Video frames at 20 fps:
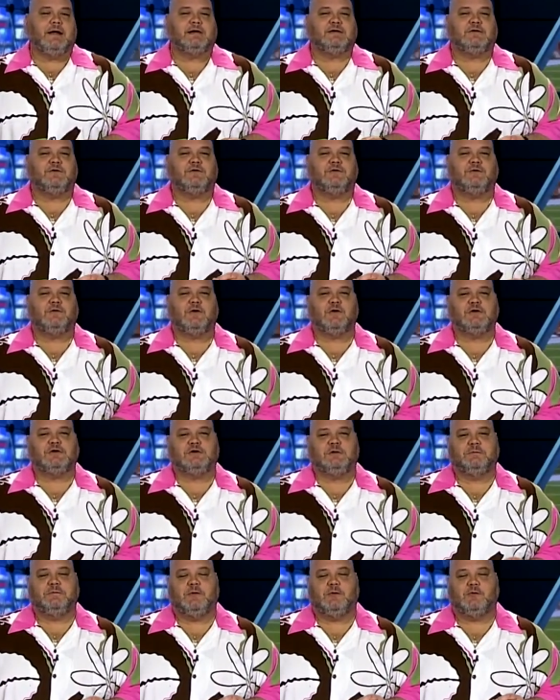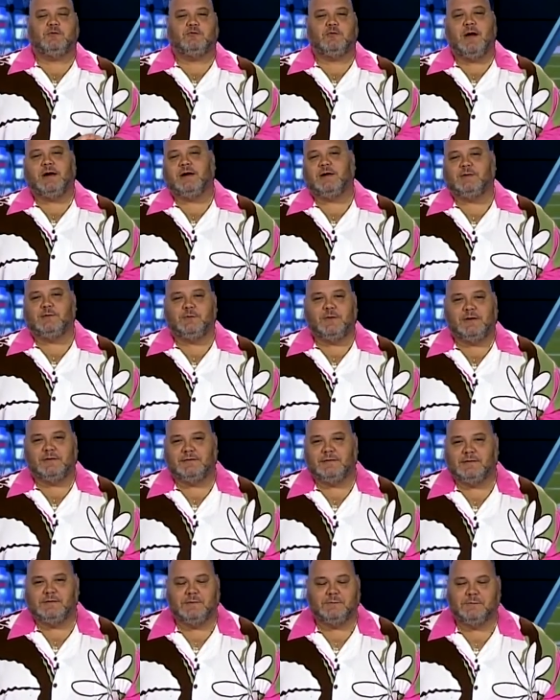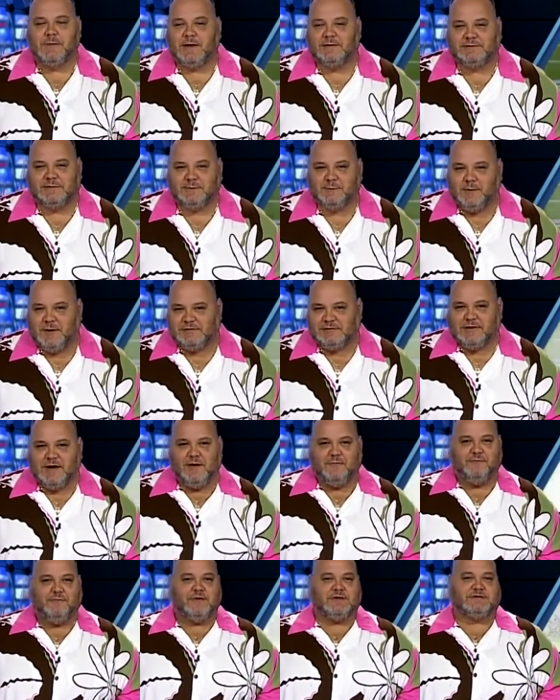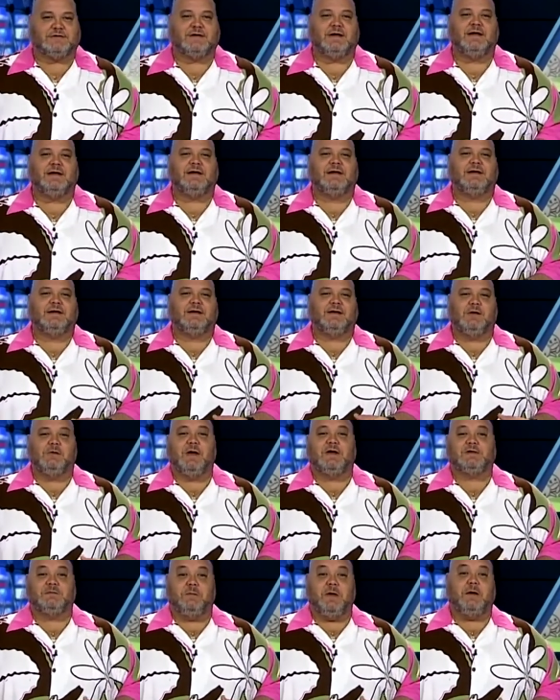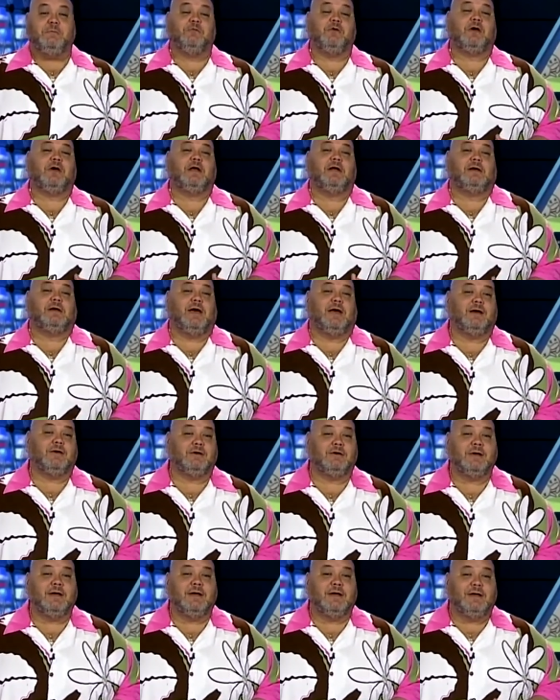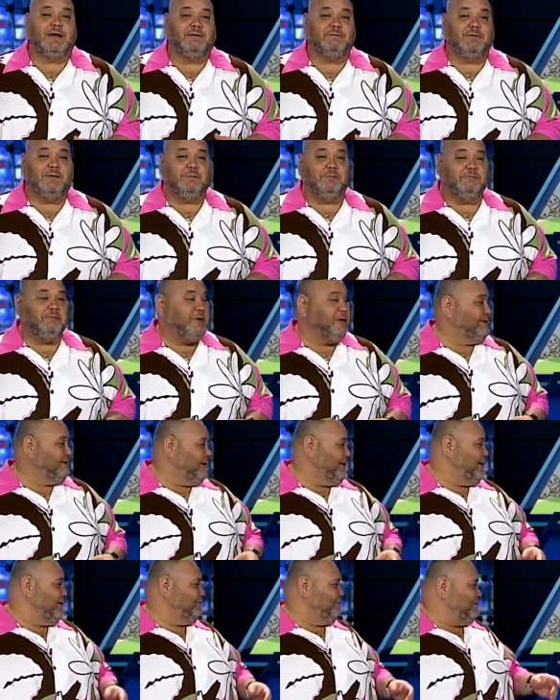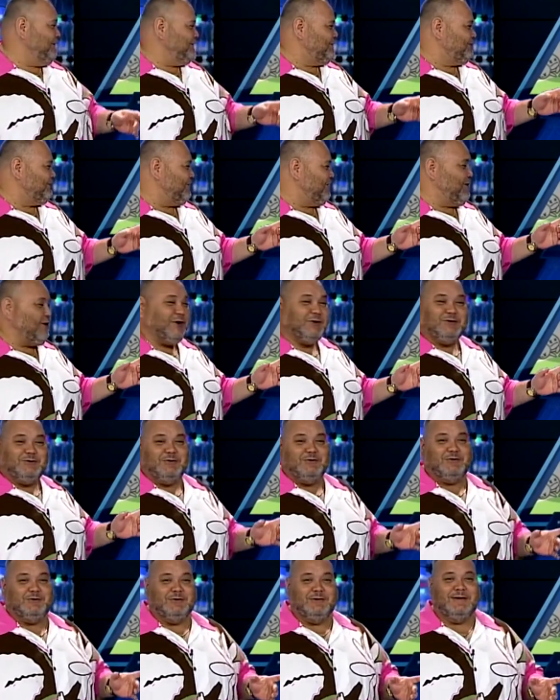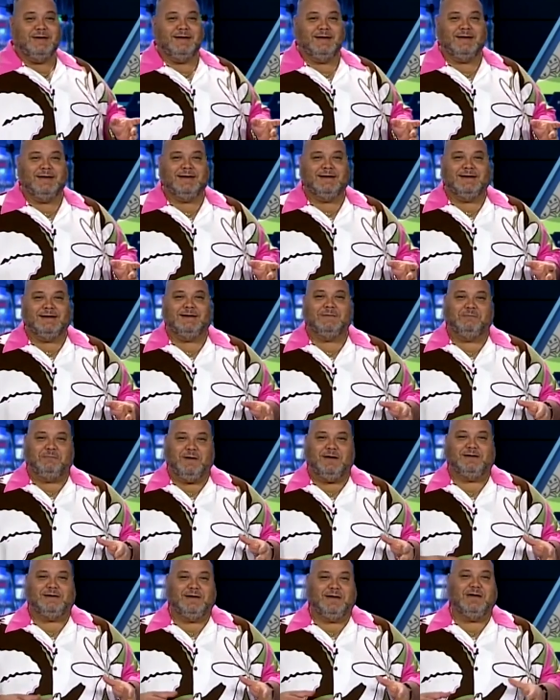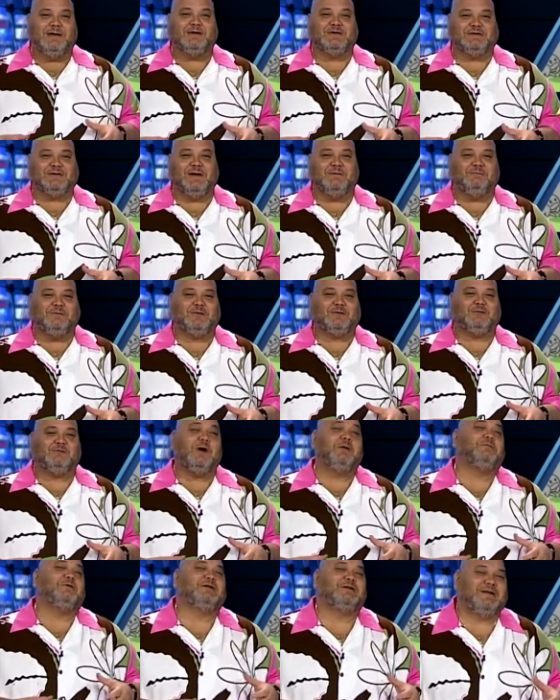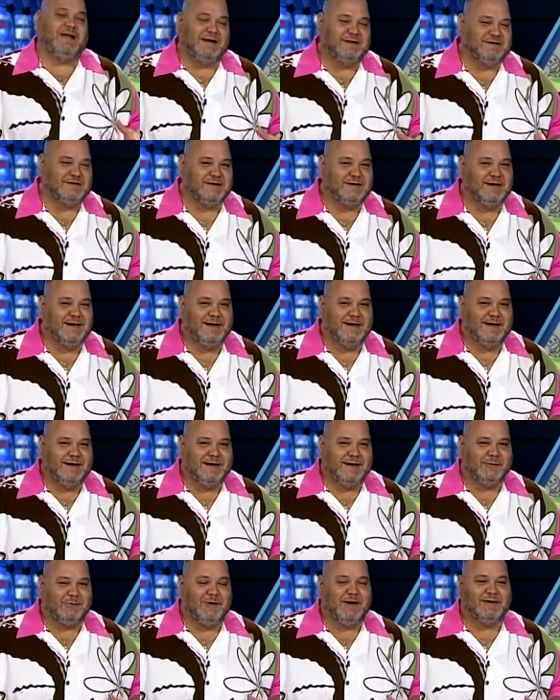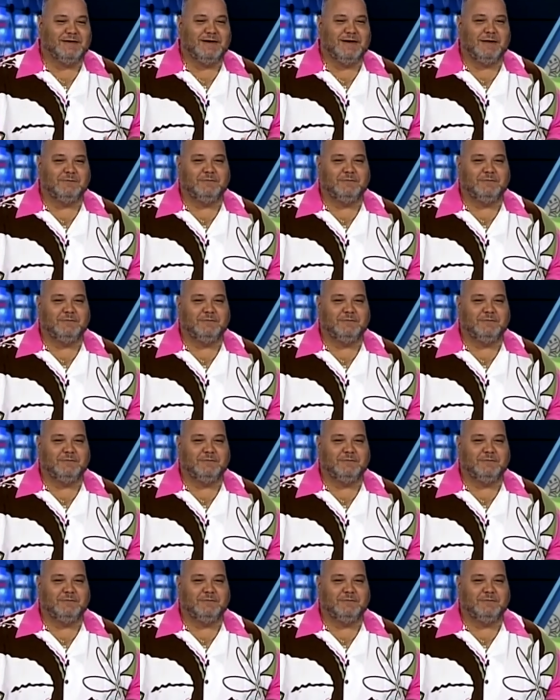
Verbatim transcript: as a force to be reckoned with in the Mountain West Conference. UH paper Ka Leo even printed up this cartoon depicting Iosefa's reputation around the